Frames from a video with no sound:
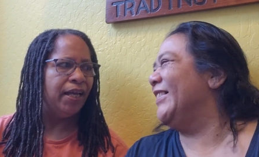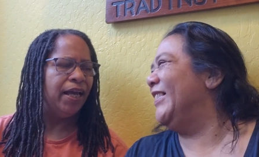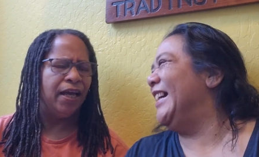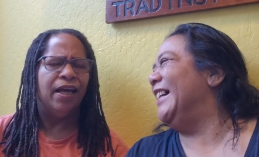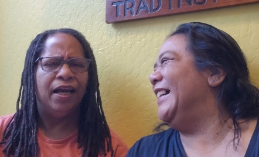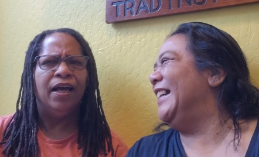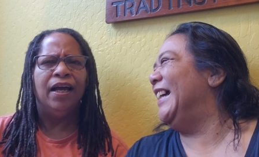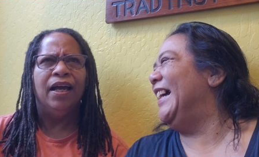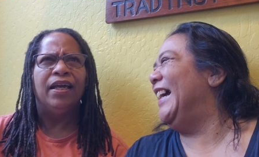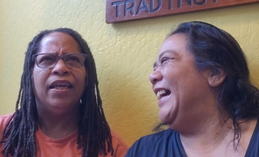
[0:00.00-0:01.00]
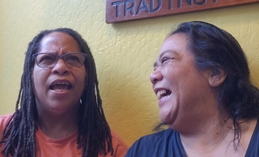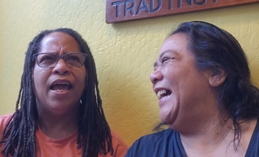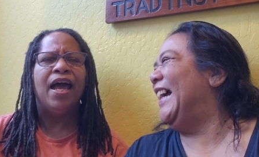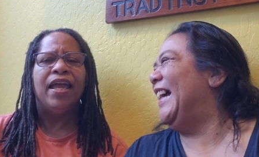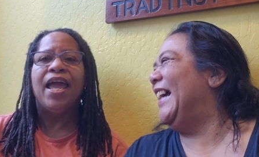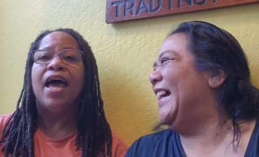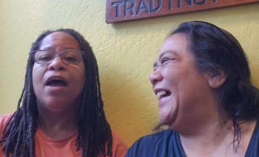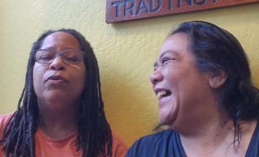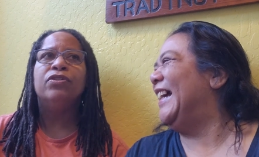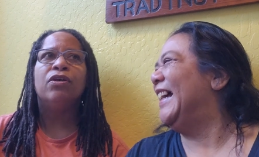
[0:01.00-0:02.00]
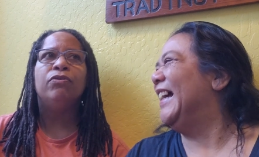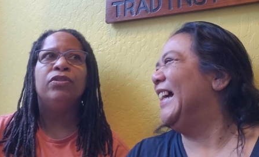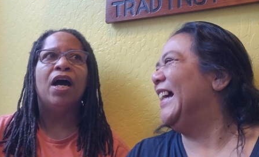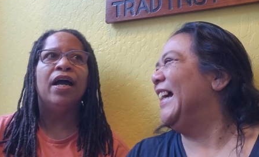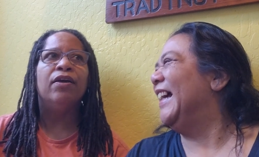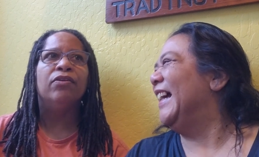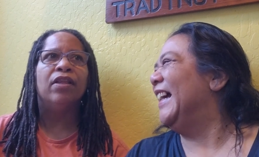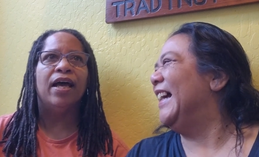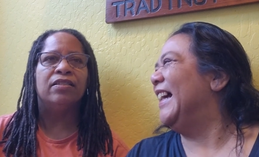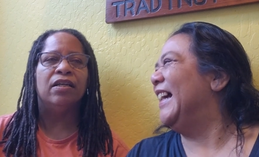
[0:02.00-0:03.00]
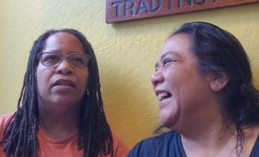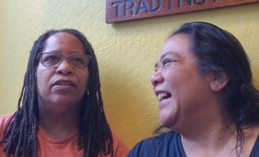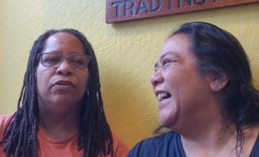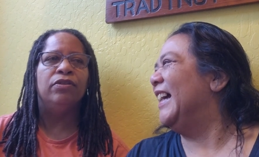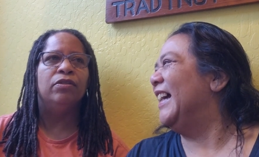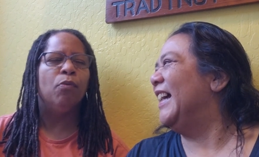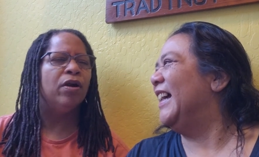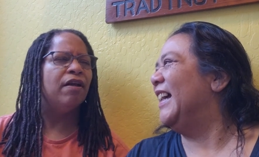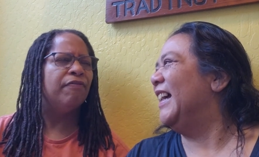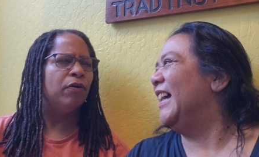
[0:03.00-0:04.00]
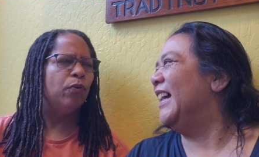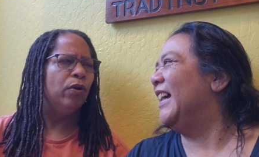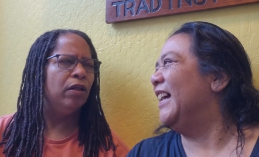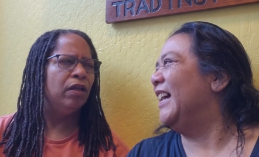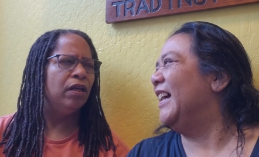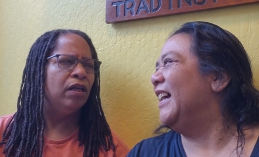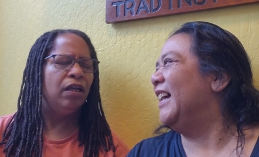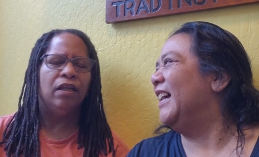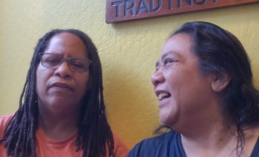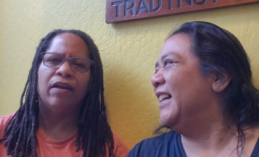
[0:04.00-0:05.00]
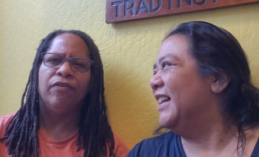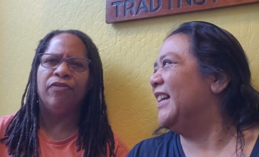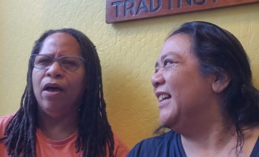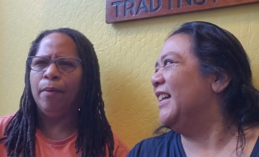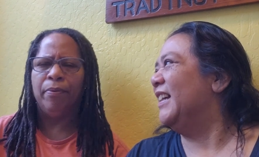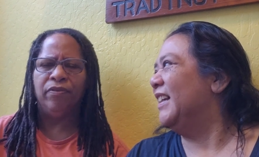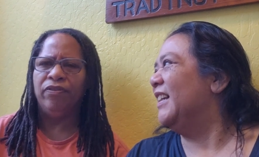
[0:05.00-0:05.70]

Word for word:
Speaker 1: yeah. Weird.
Speaker 2: yeah. Yeah. I was so tired last night too. And this morning I feel really good. It's like I was up, I was